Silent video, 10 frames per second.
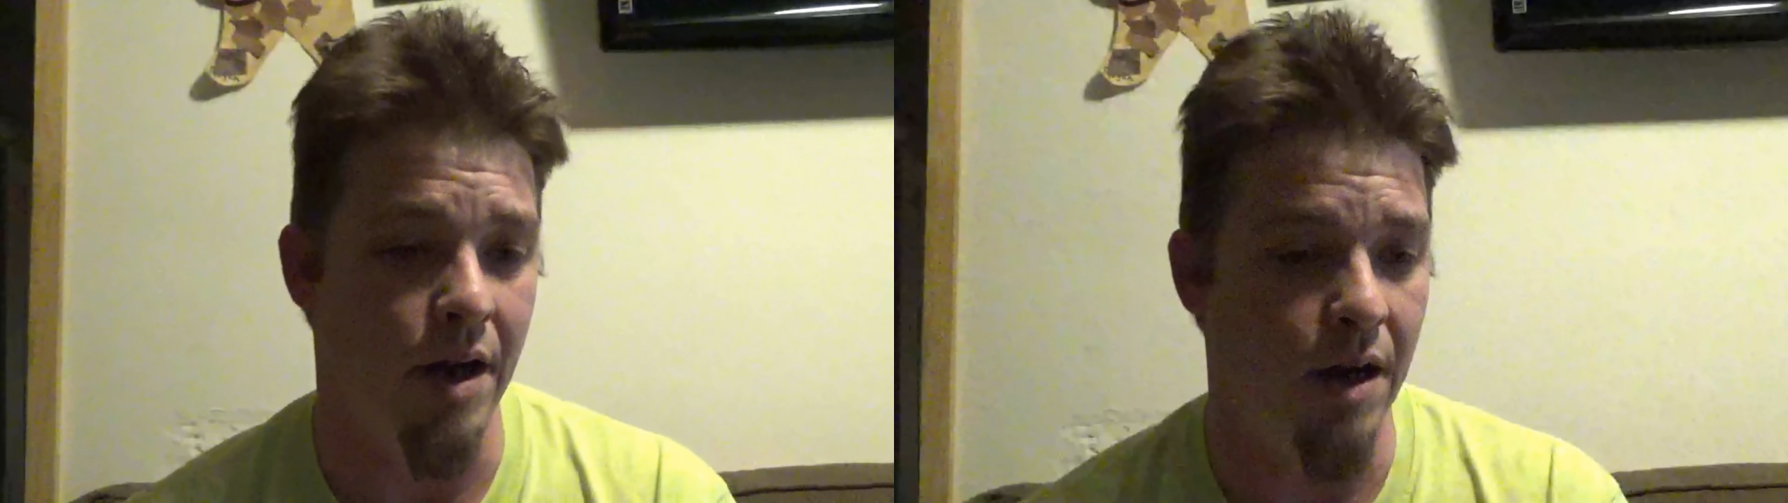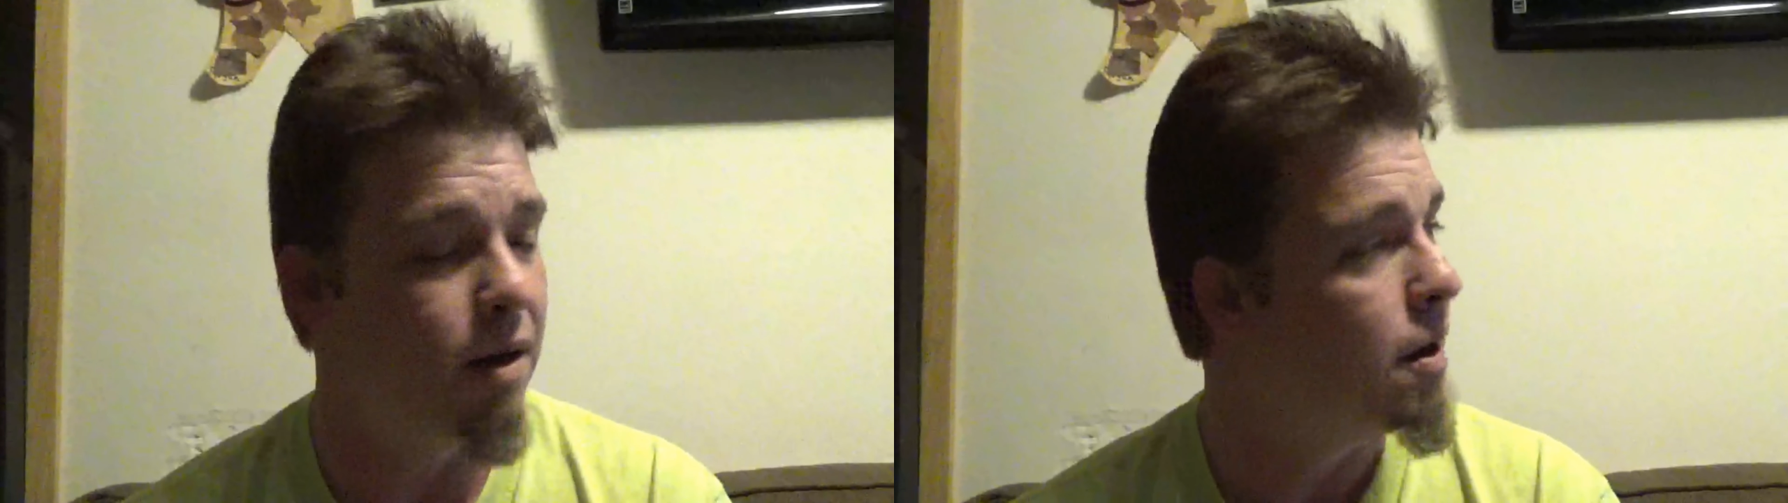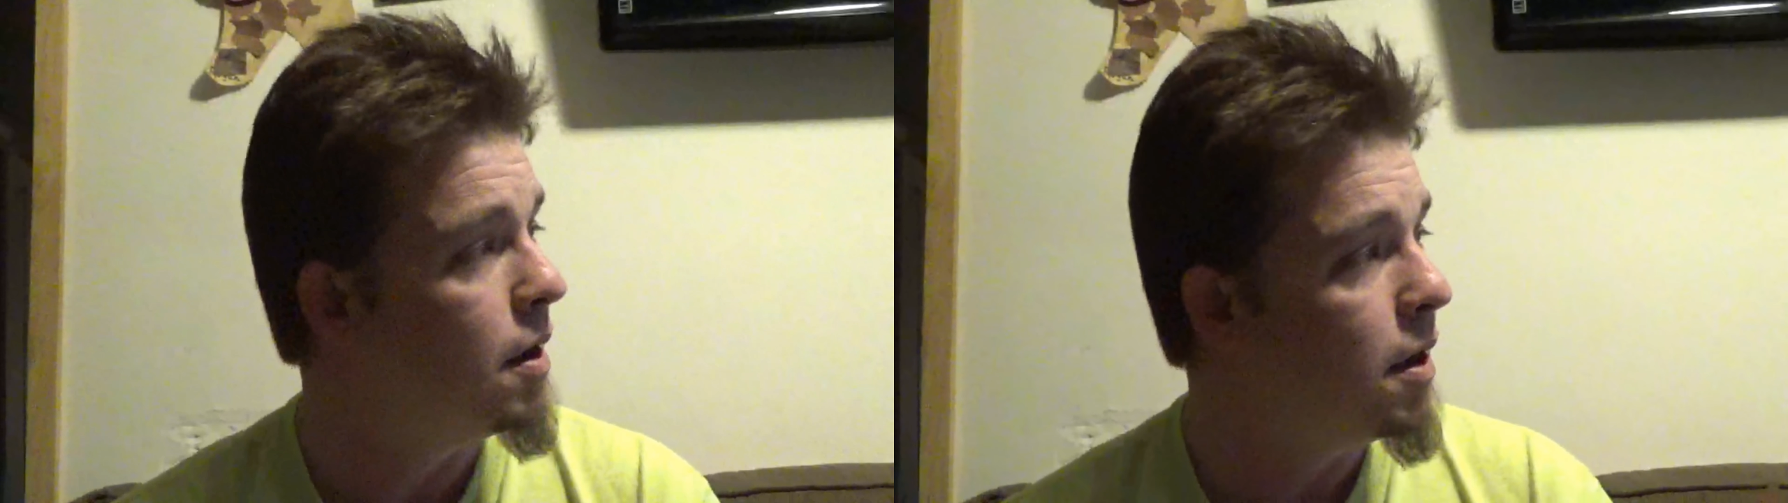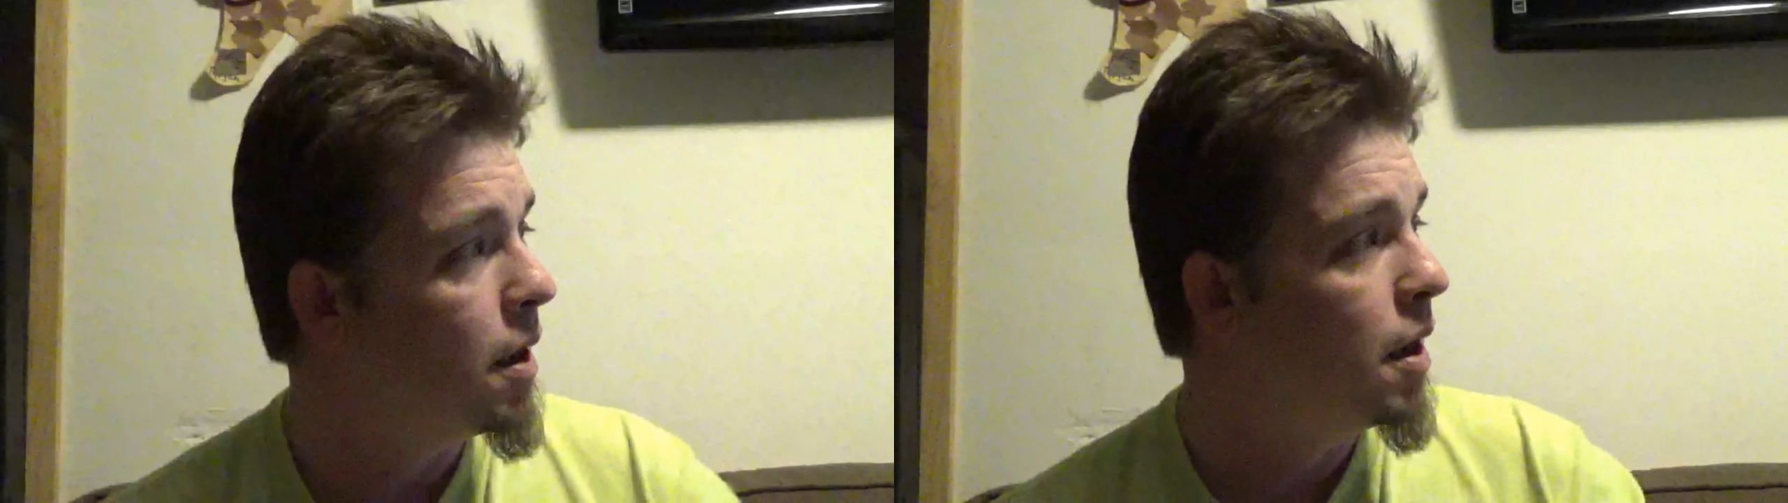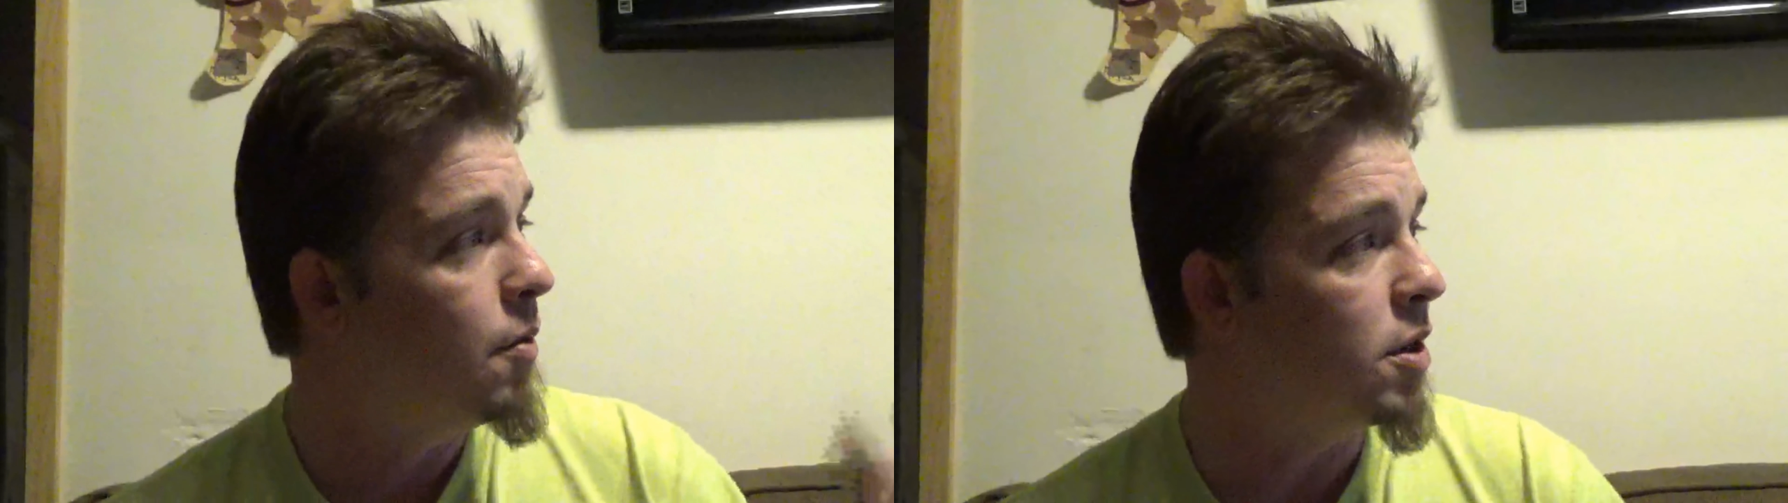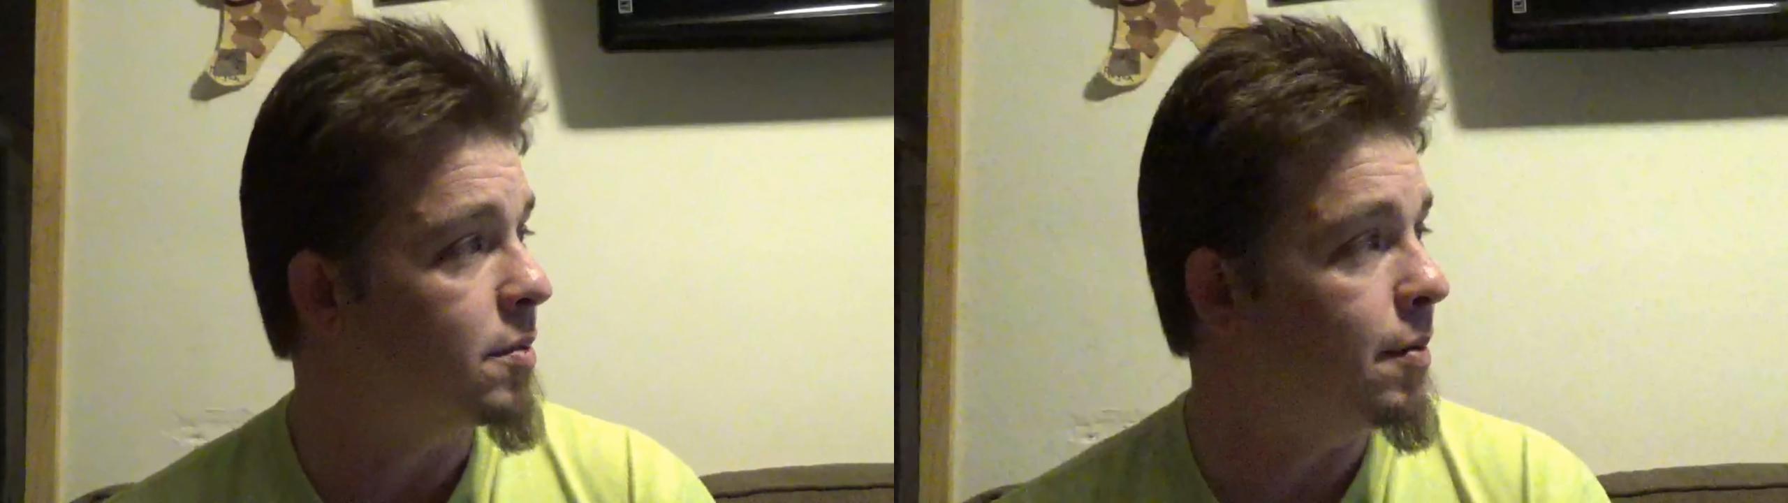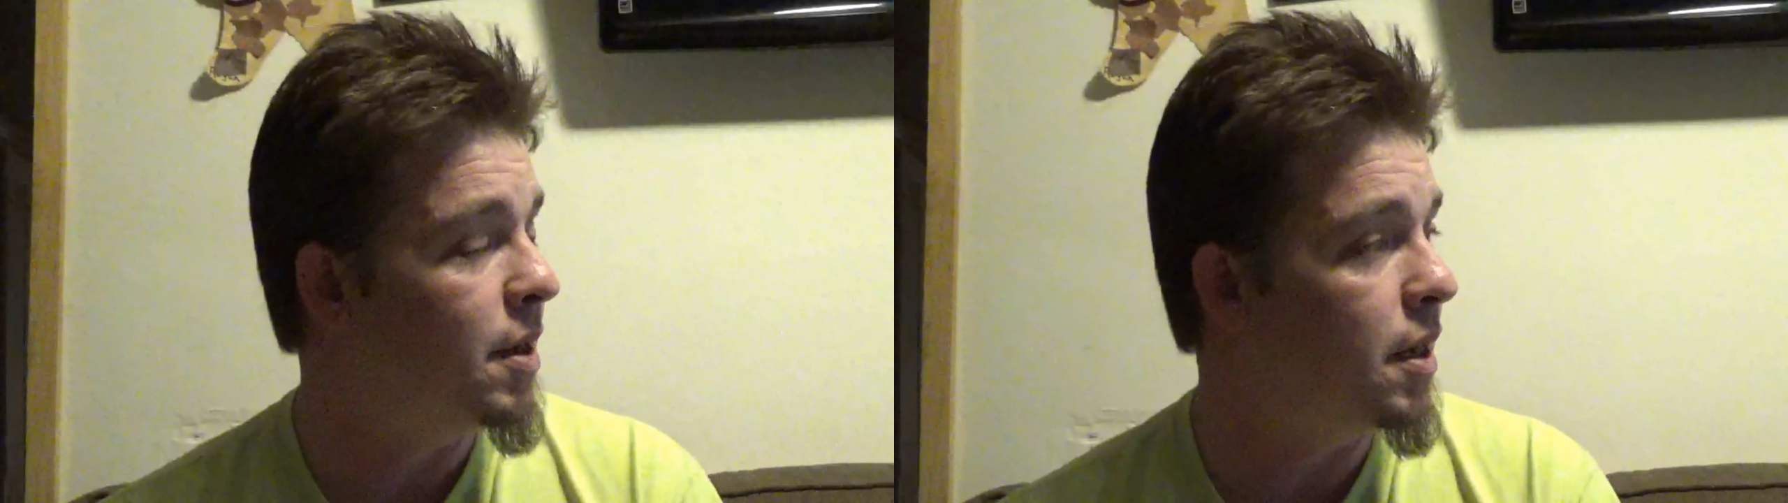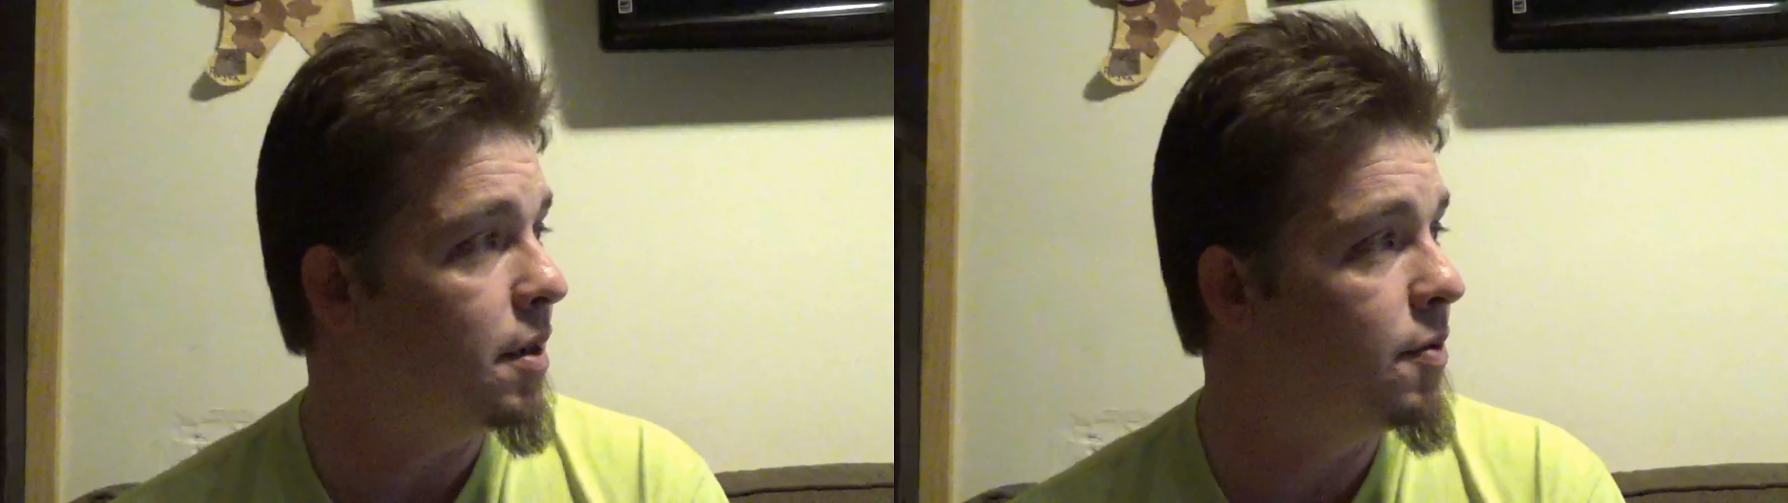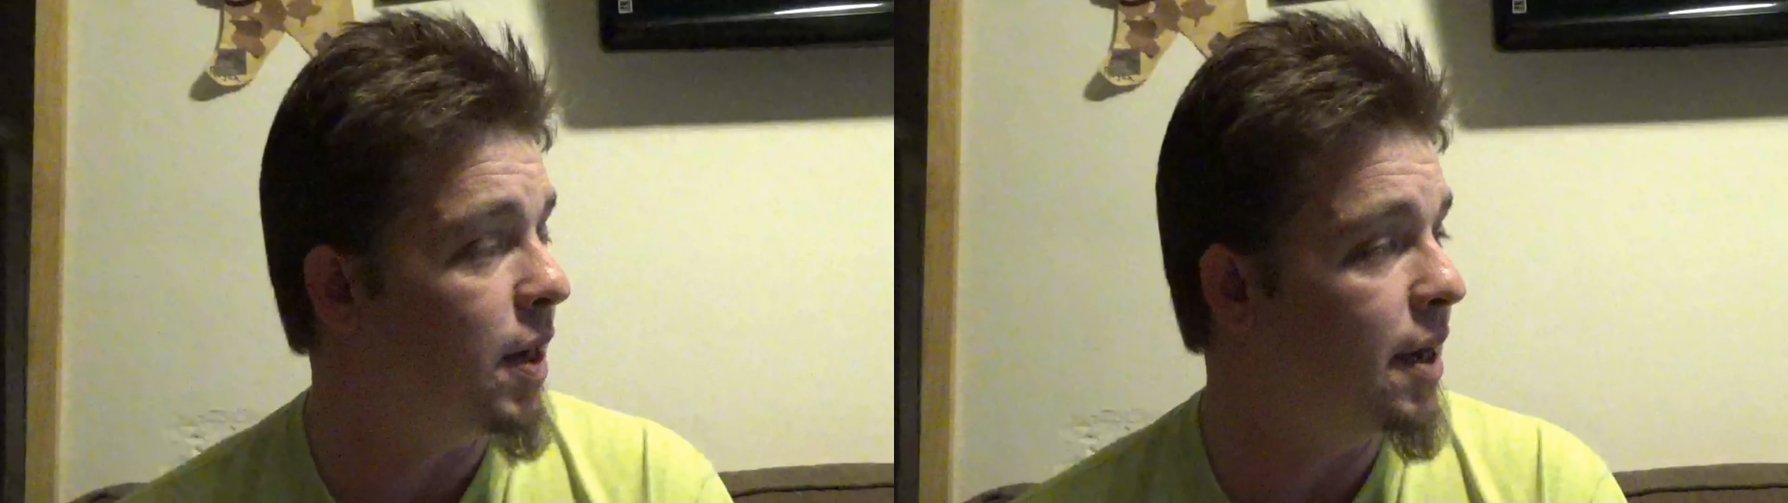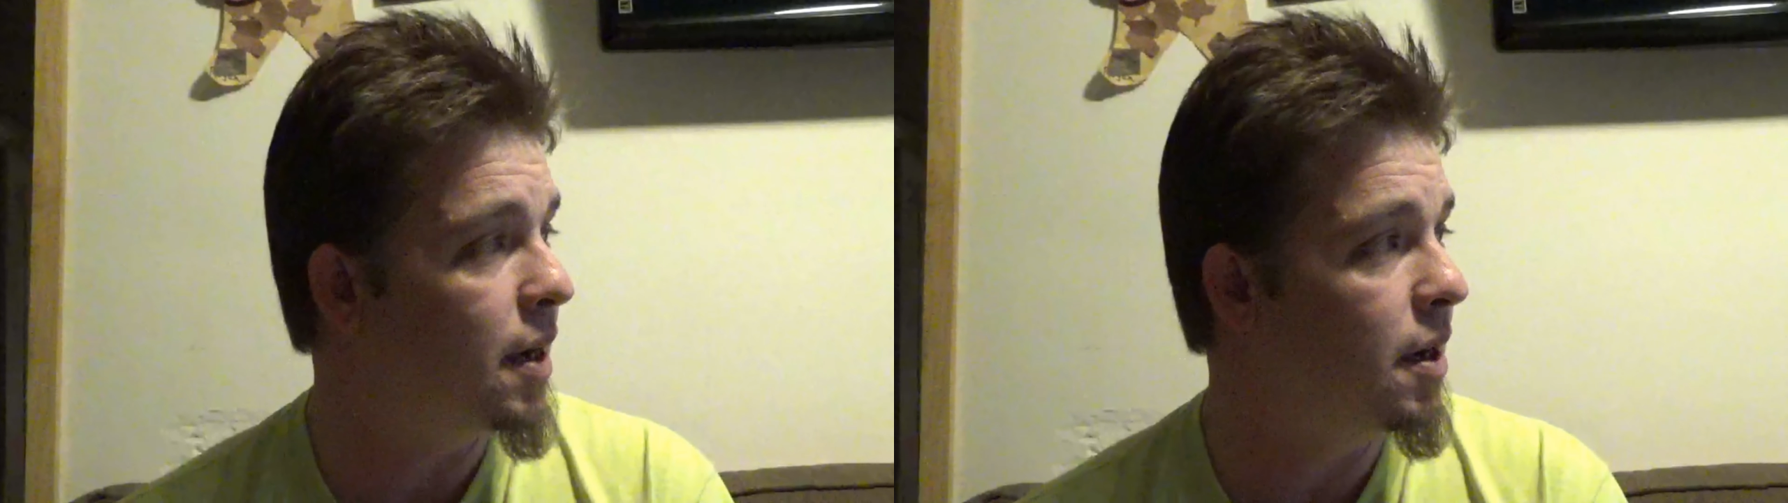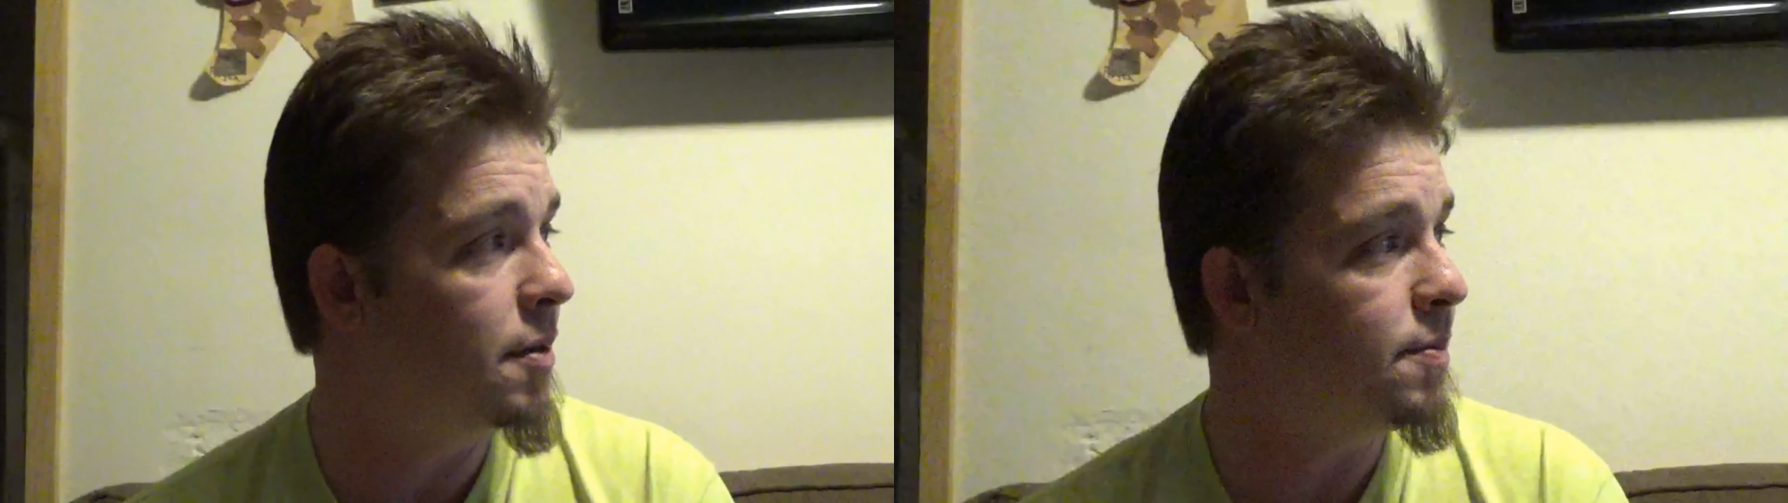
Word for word: uh, watching my buddy Flank.